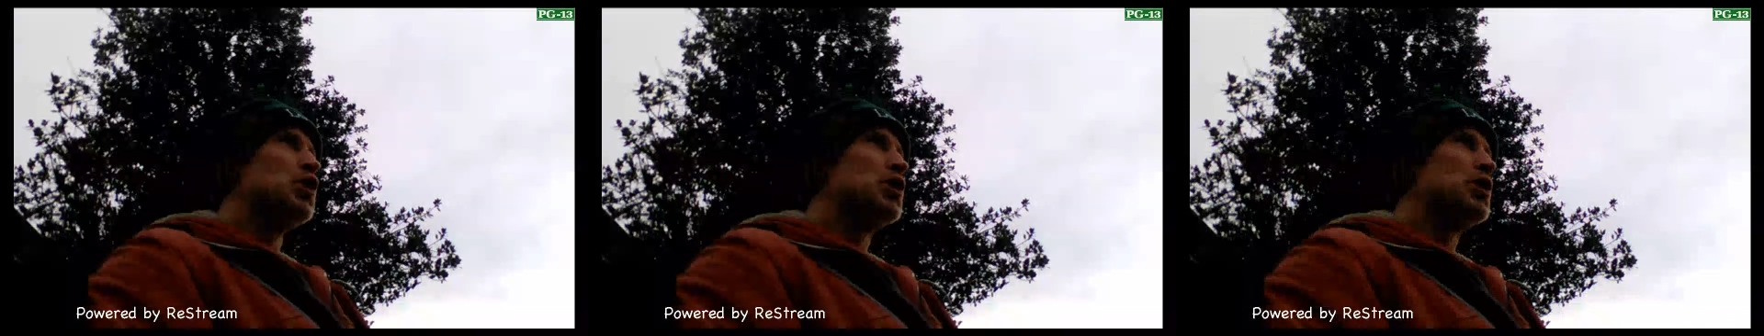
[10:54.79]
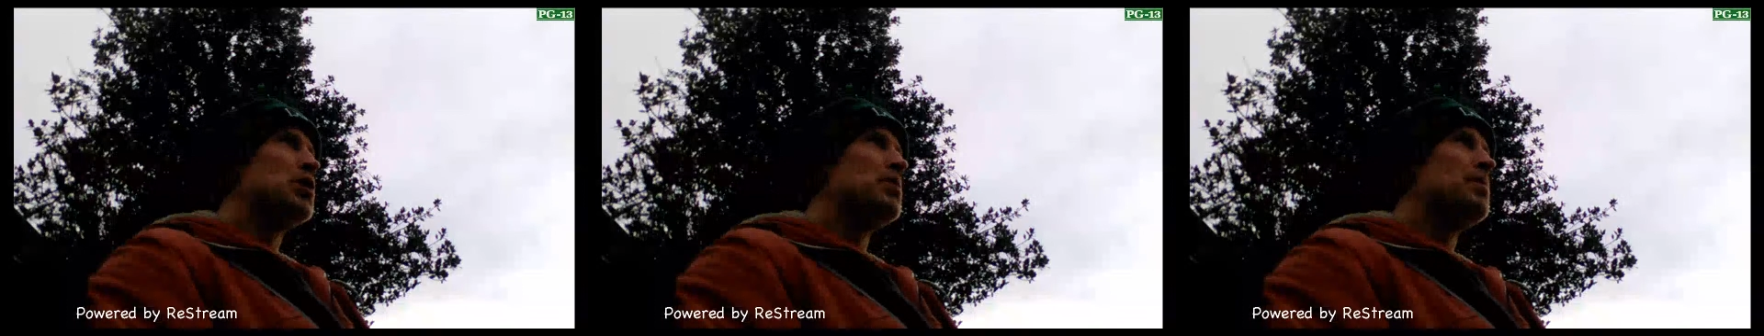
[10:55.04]

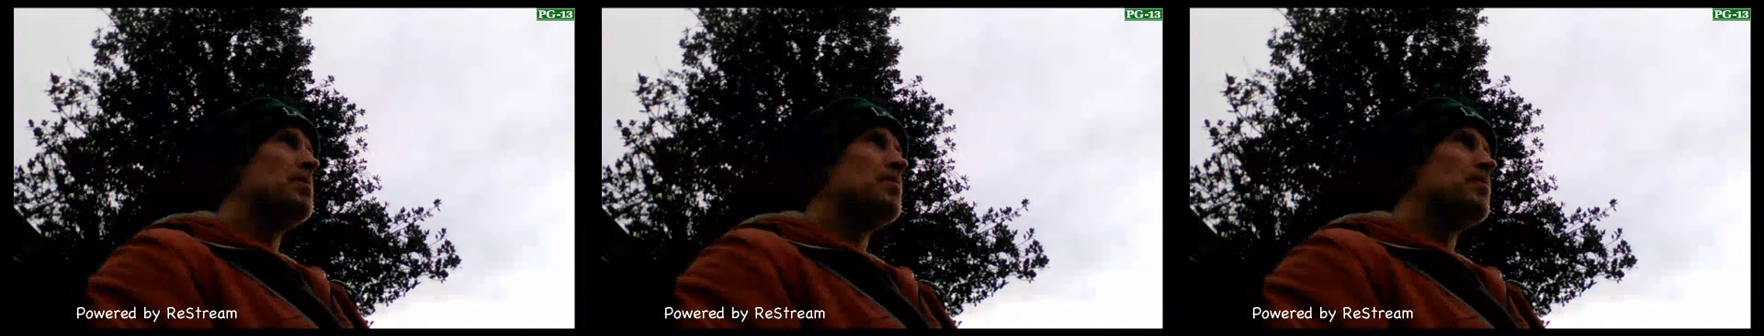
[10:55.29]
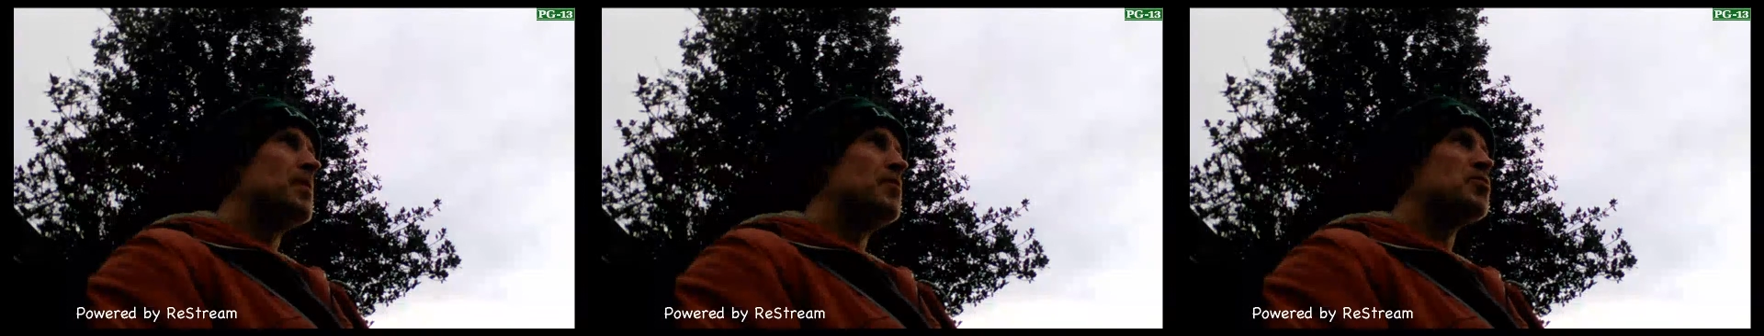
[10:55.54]
and
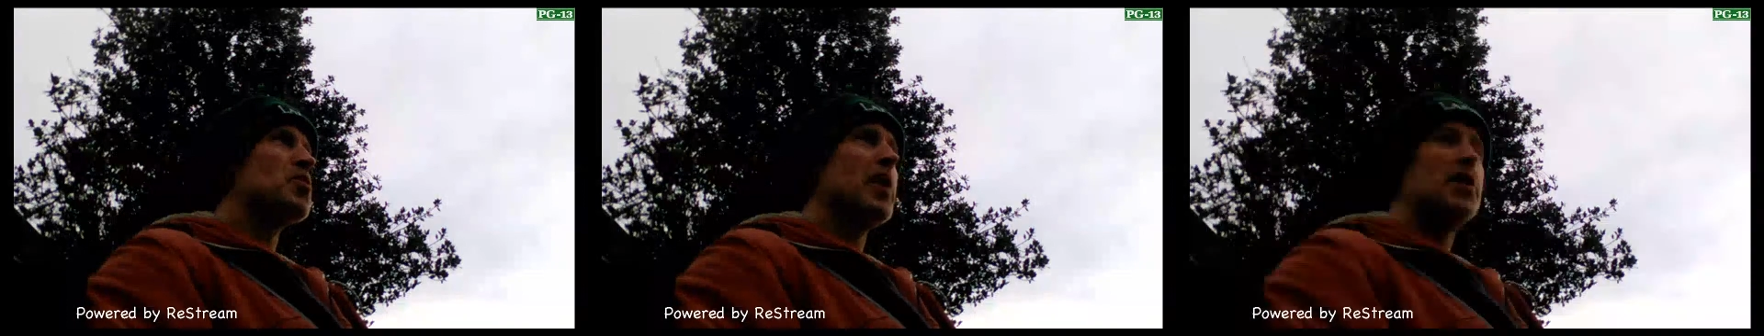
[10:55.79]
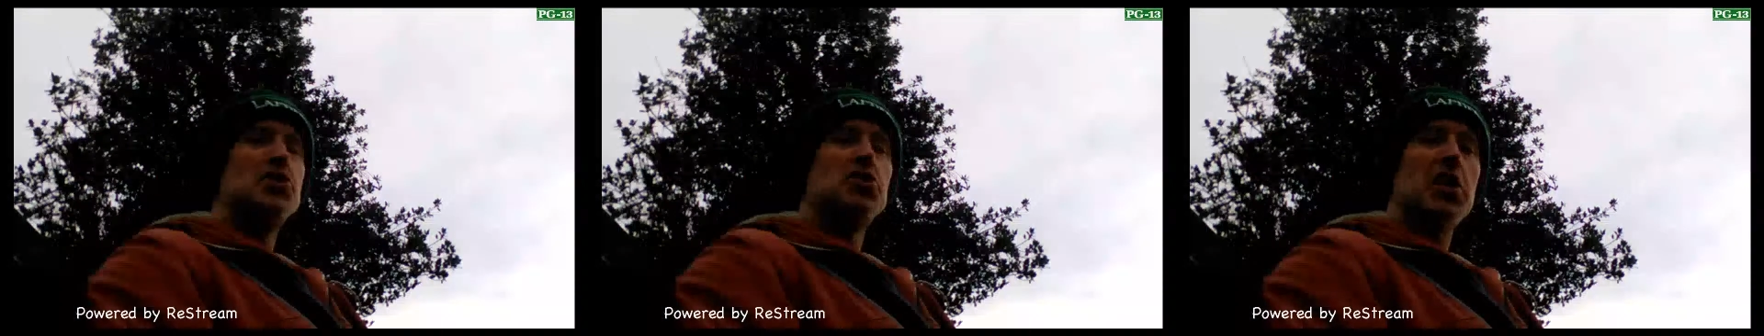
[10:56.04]
it was
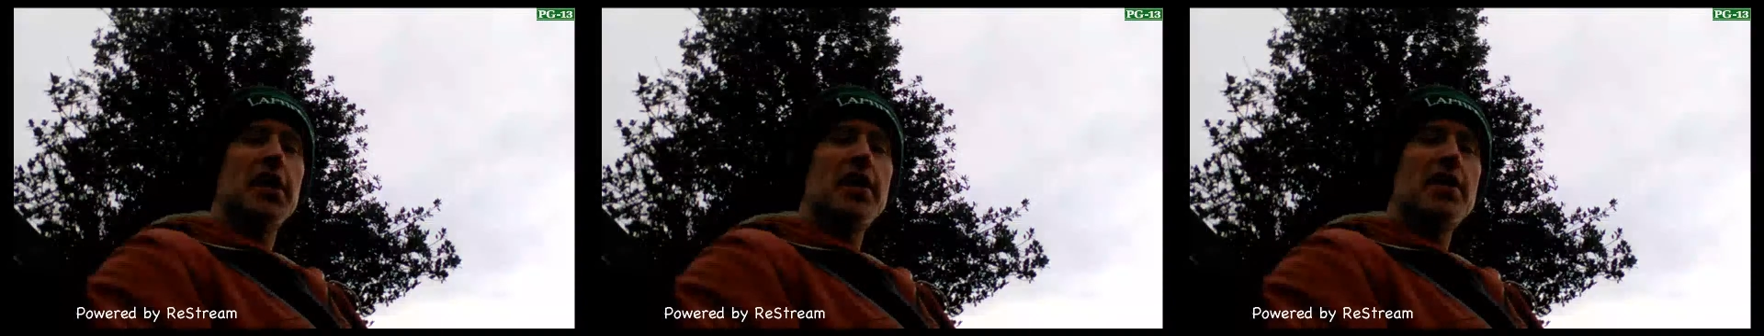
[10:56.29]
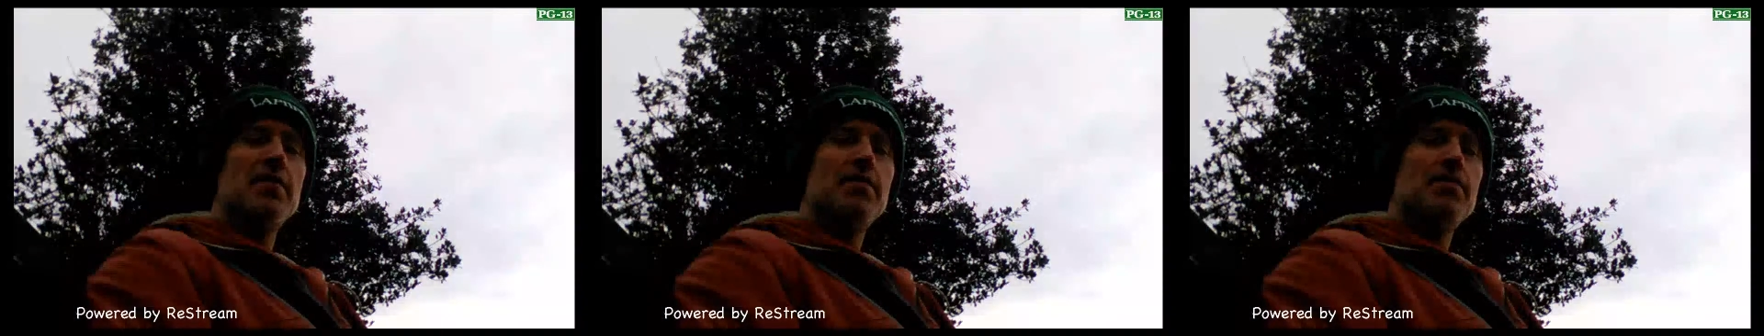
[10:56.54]
quite
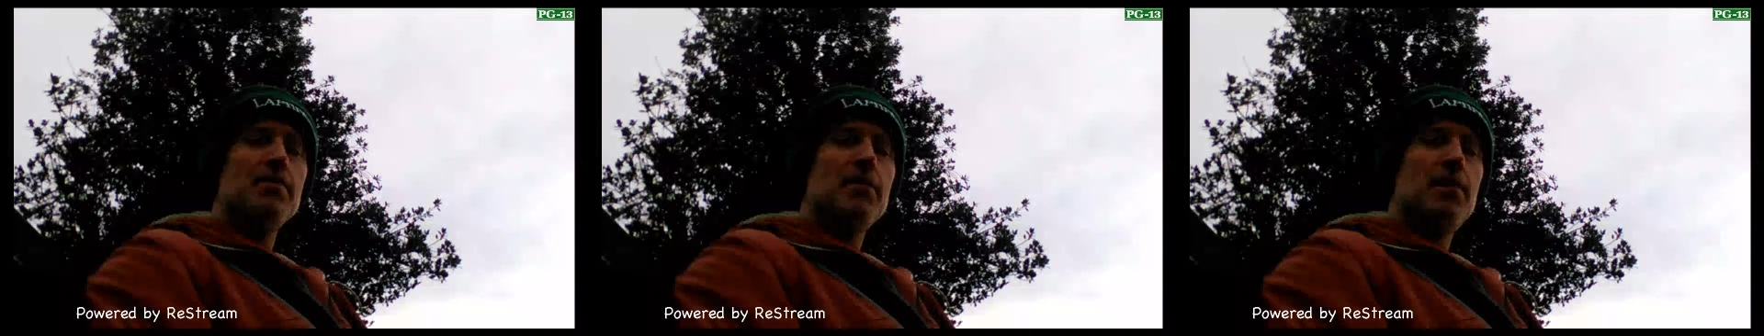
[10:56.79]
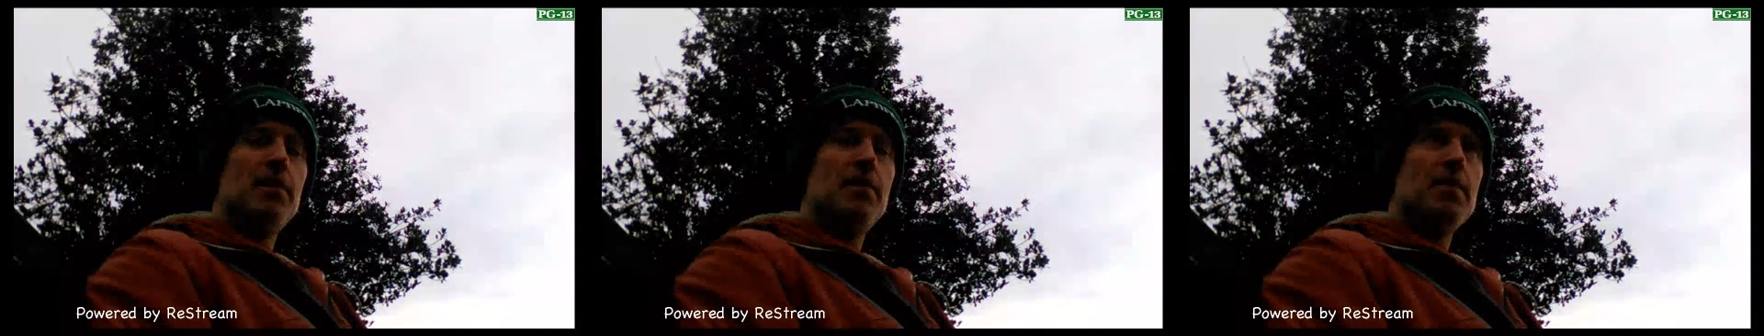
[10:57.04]
shocking.
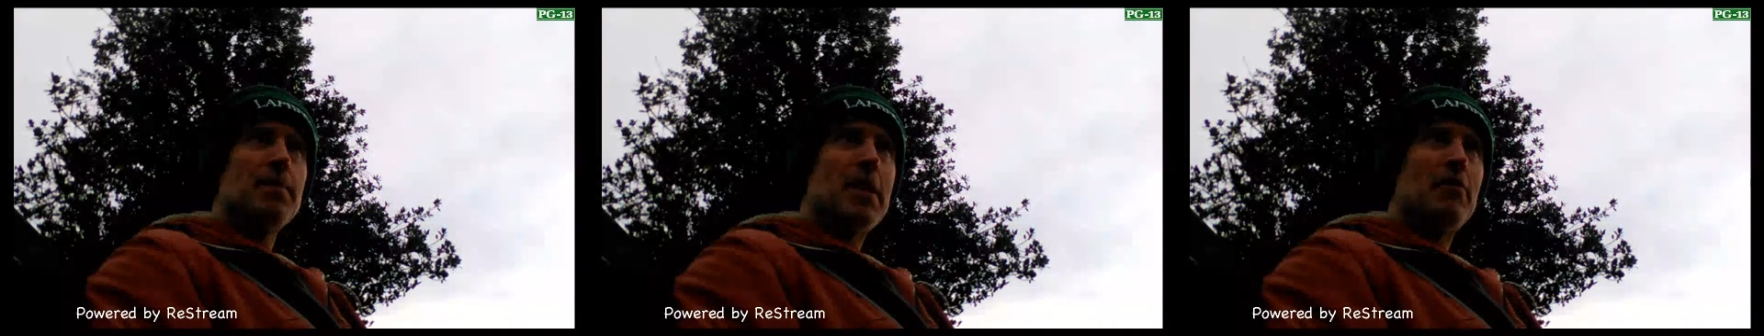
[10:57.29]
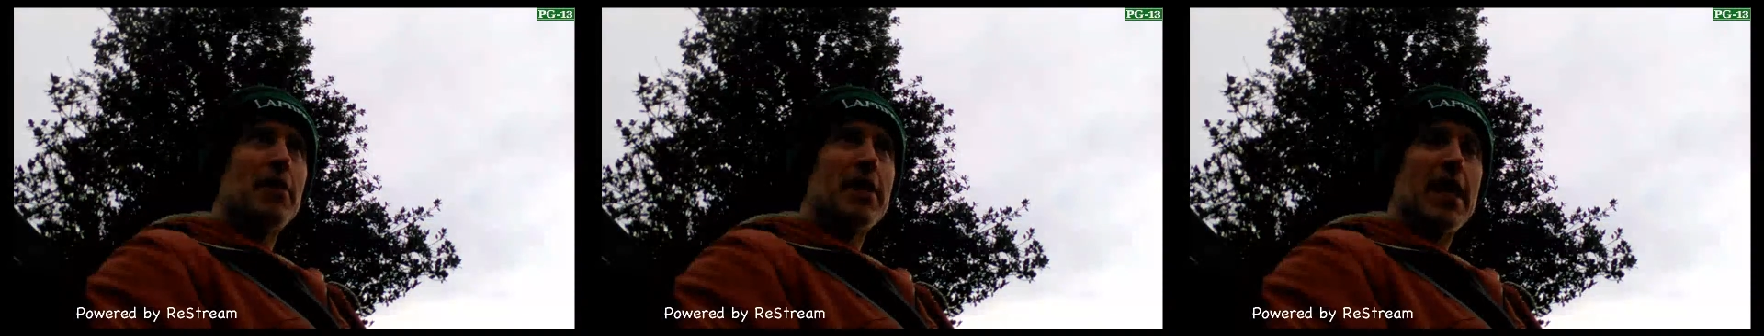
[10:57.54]

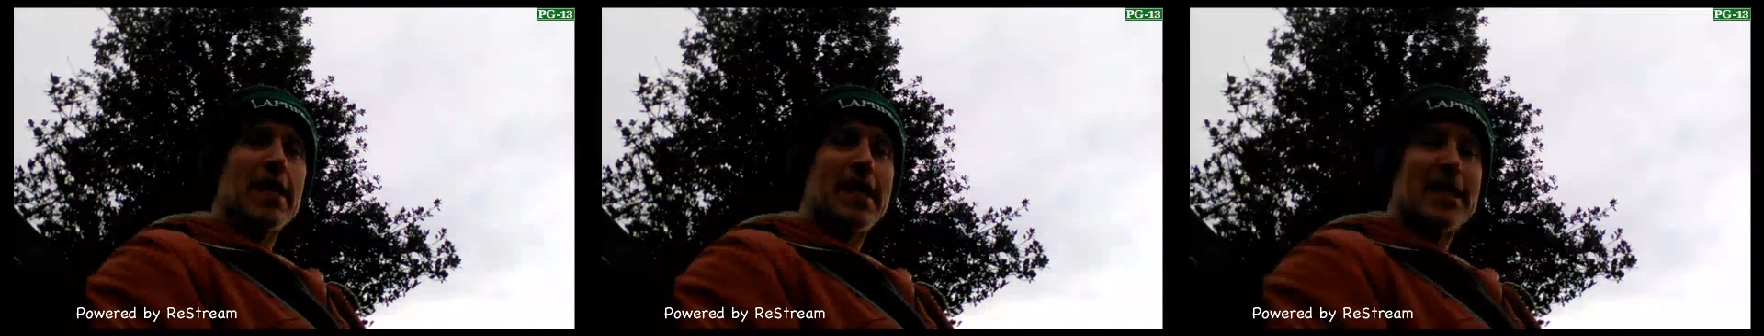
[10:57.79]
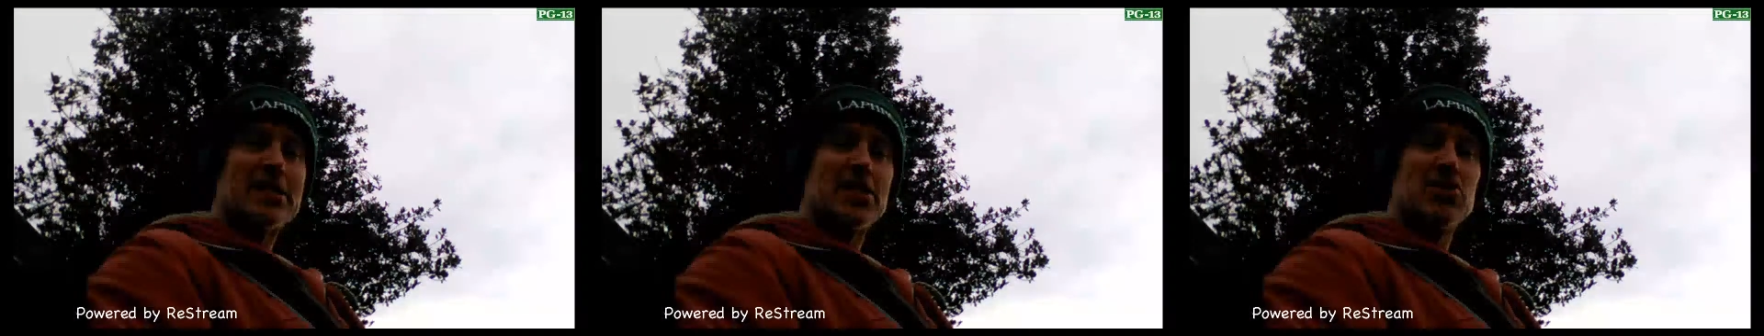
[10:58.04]
Apparently, he had
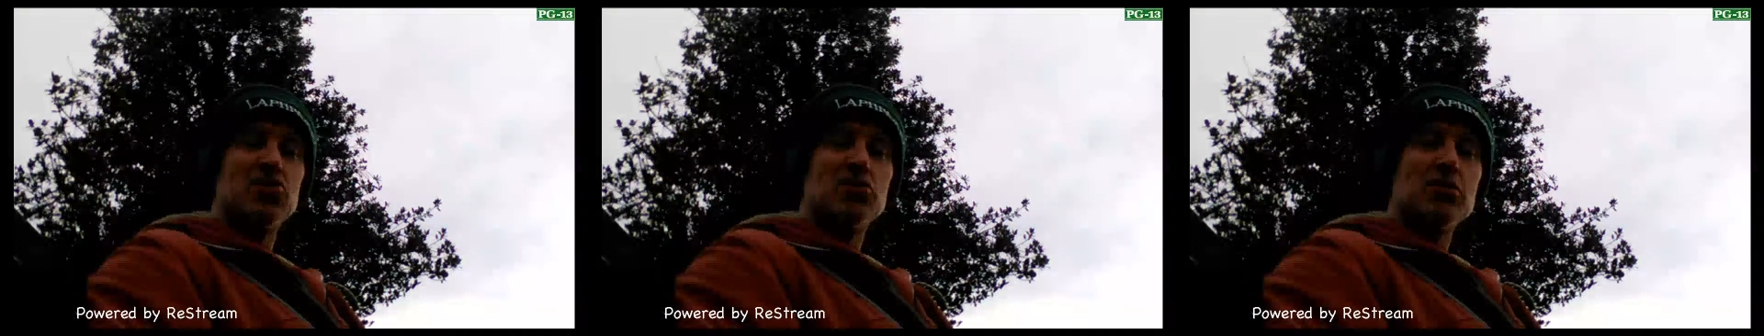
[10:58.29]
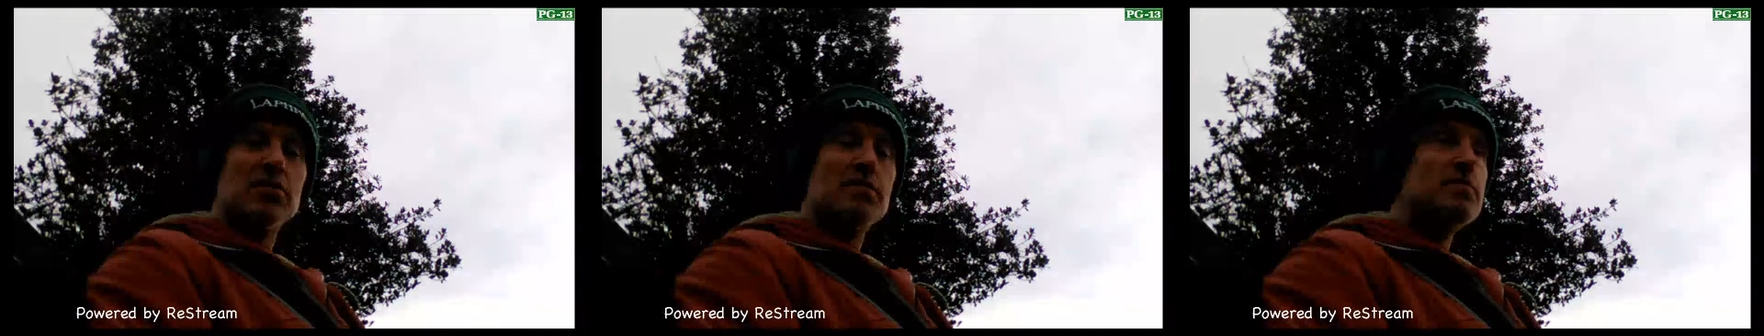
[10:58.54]
an accident,